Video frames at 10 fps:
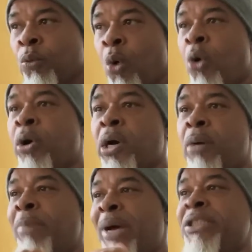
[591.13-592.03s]
Woke
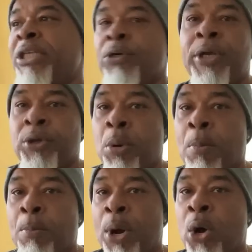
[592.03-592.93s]
up, my generator,
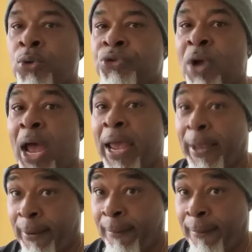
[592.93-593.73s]
bone dry.